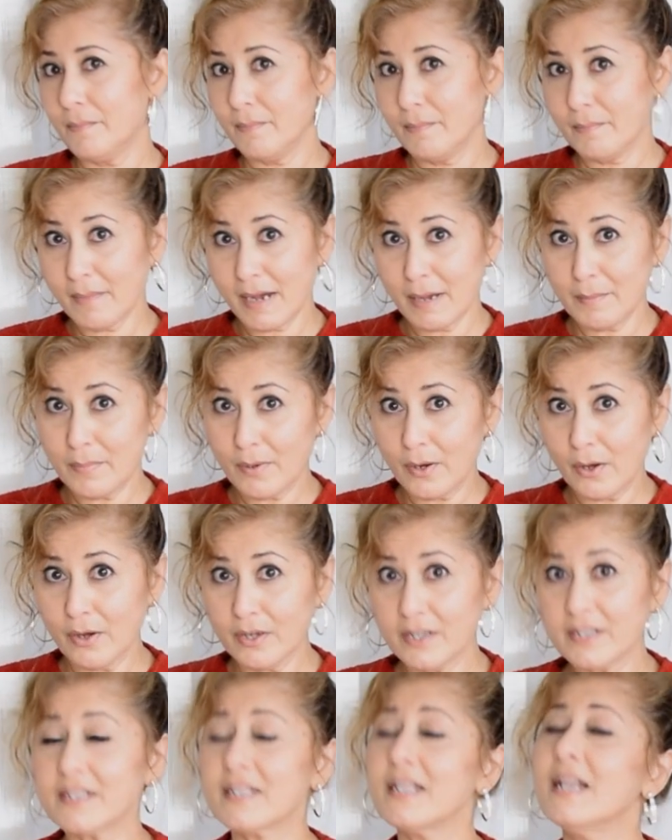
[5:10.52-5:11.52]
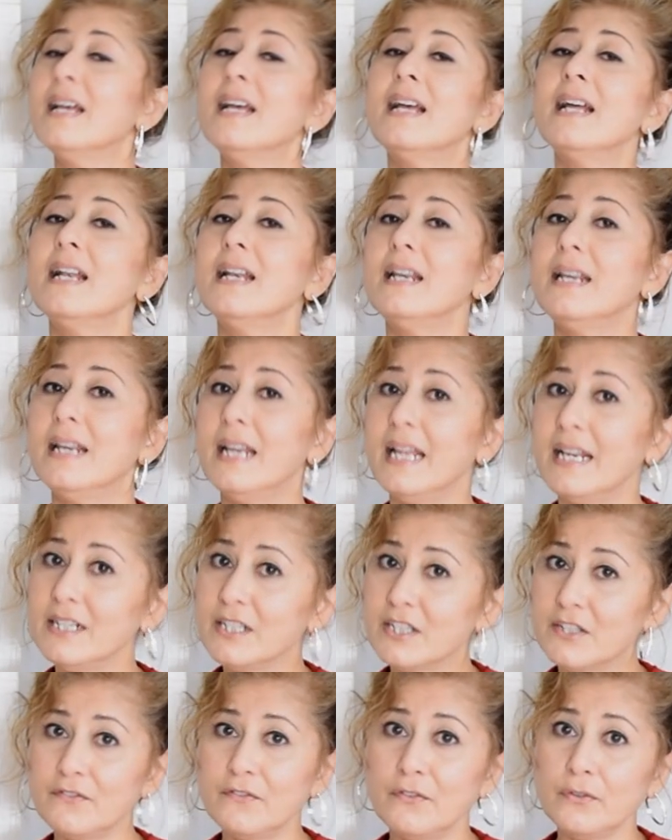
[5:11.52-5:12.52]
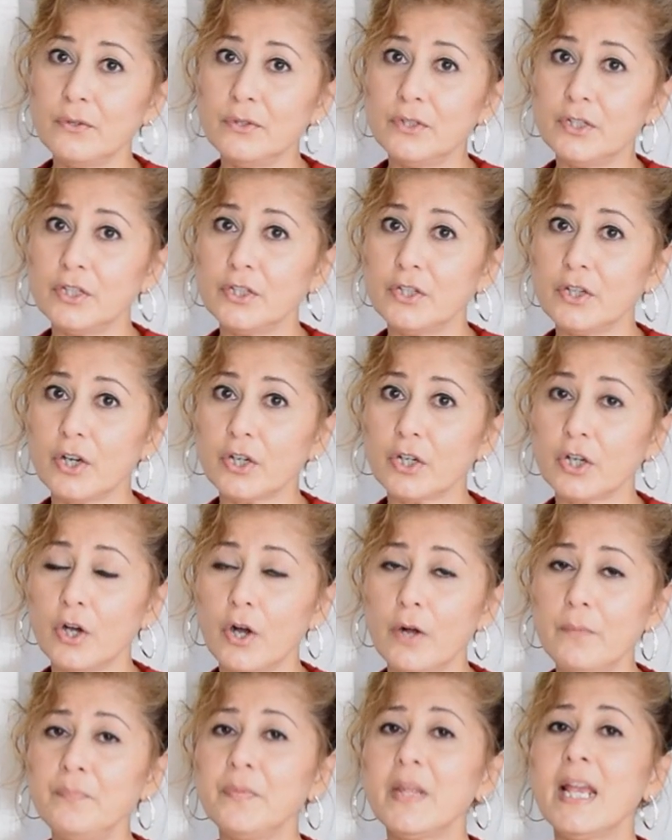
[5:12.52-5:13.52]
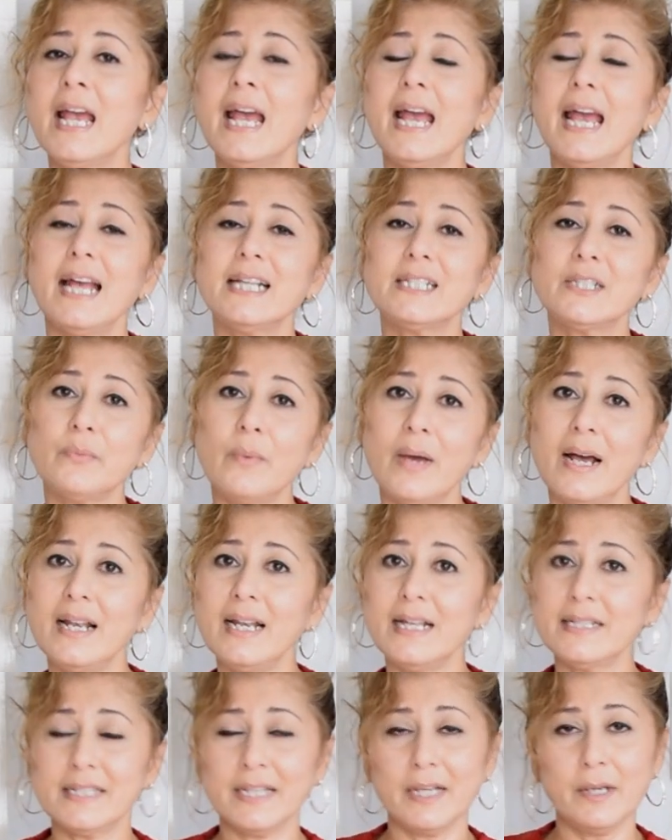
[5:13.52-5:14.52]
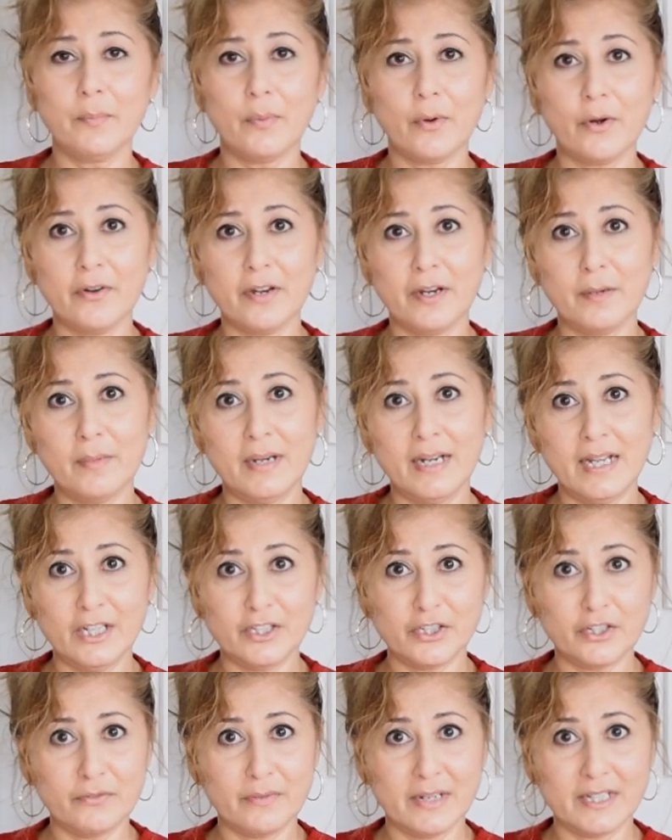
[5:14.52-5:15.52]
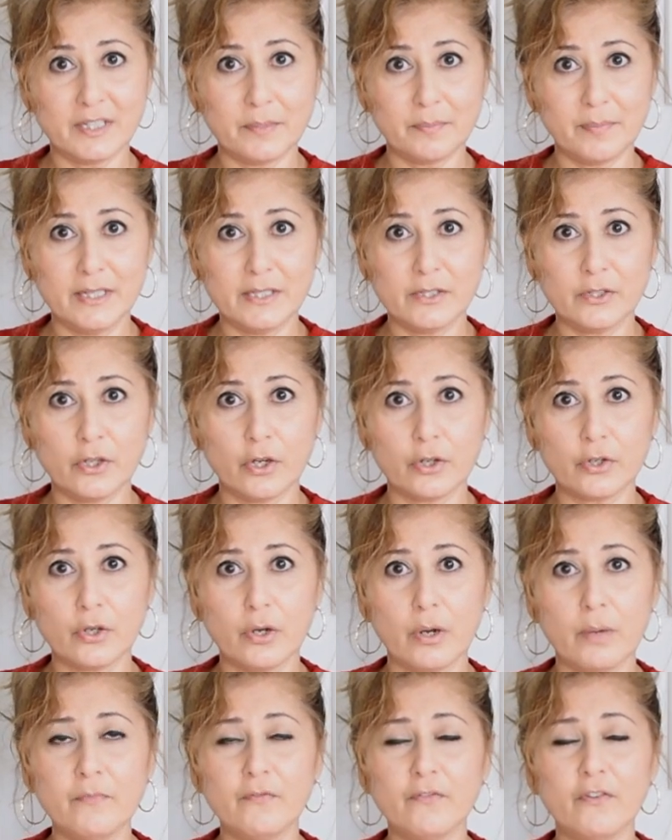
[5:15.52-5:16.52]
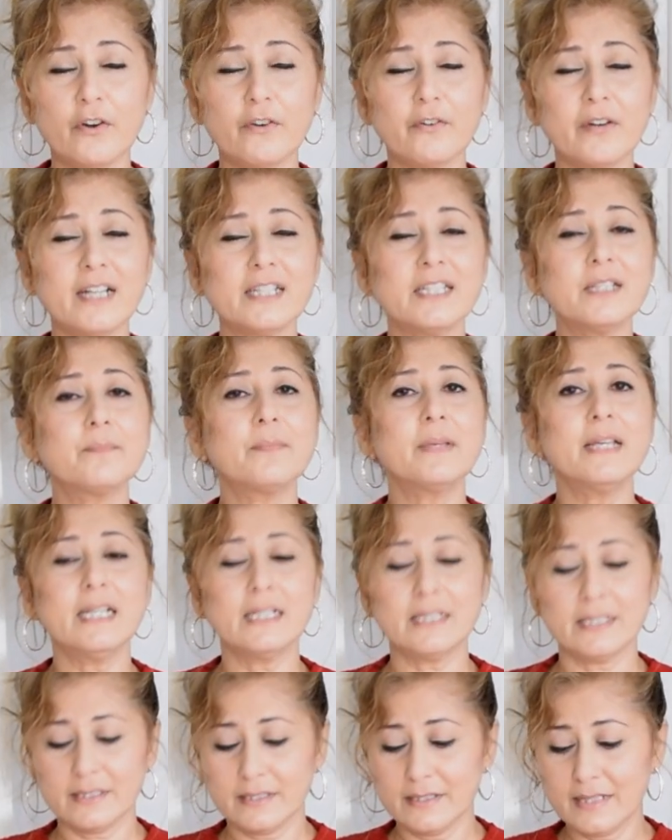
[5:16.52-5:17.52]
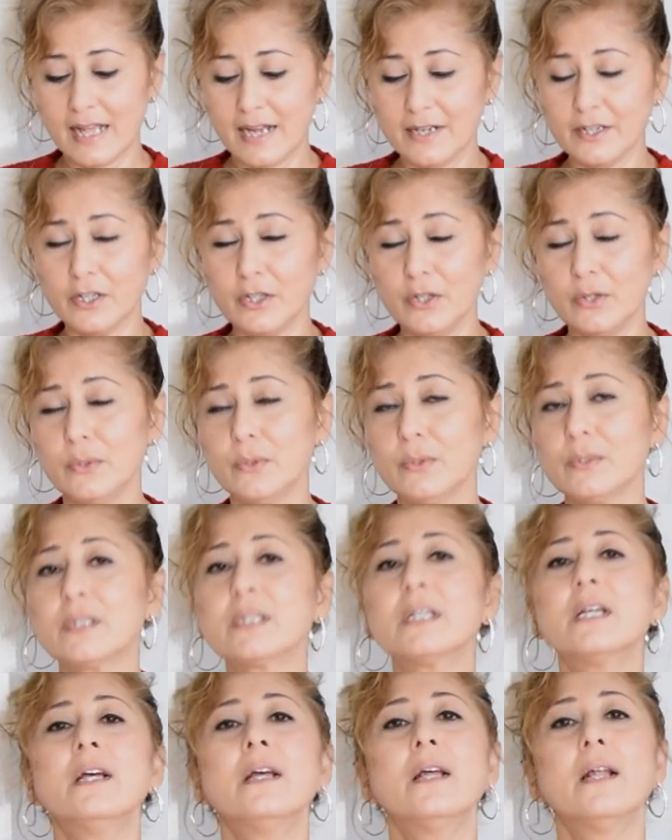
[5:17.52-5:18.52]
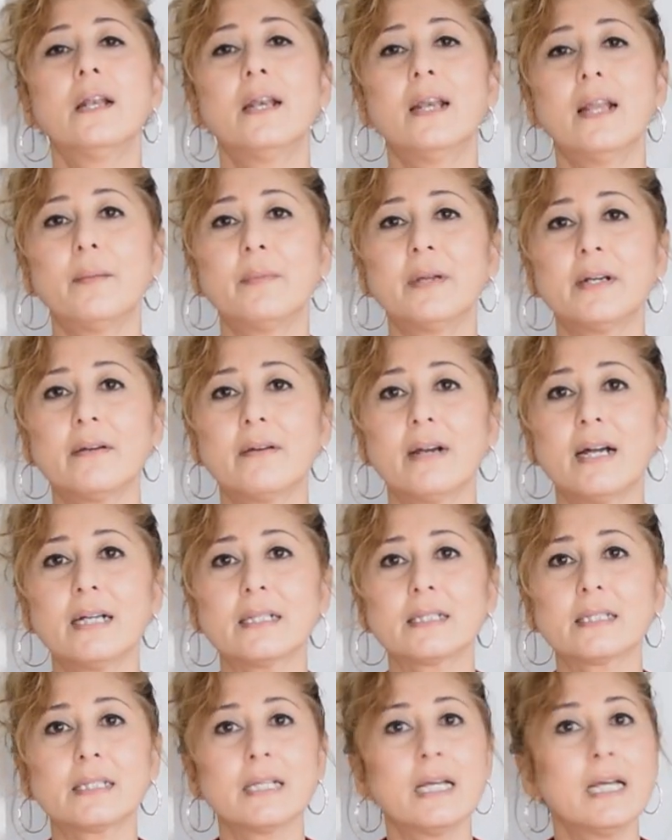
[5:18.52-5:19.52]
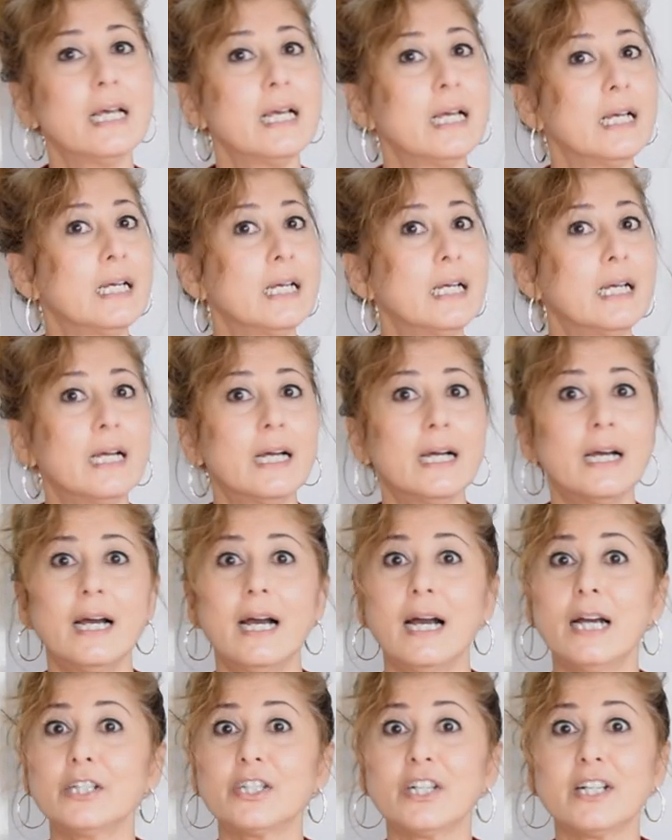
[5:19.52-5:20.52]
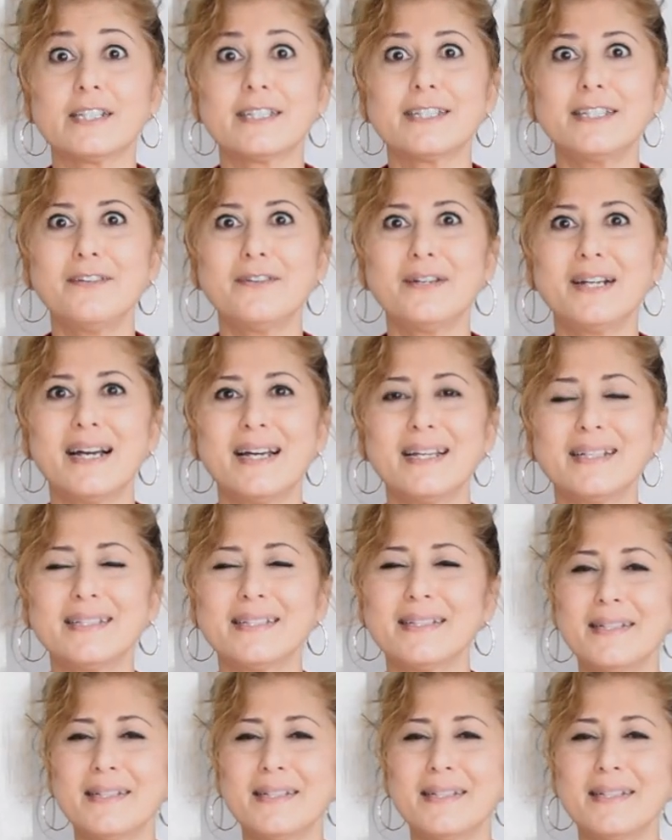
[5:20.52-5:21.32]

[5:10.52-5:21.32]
my blogs, linsfood.com, as well as Singaporean Malaysian recipes.com for recipes that use lemongrass. I shall see you guys